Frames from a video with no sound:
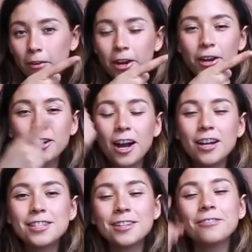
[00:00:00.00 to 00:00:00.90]
Before you're
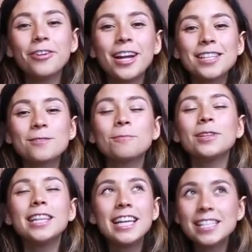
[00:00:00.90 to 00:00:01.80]
gone, don't forget to
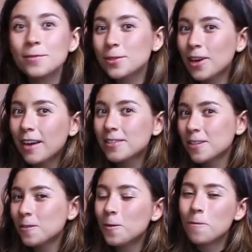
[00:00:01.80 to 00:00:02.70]
please subscribe
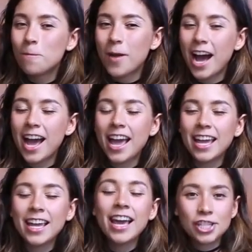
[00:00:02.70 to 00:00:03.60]
to
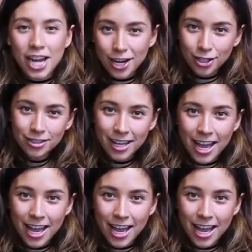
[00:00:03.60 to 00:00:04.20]
my channel.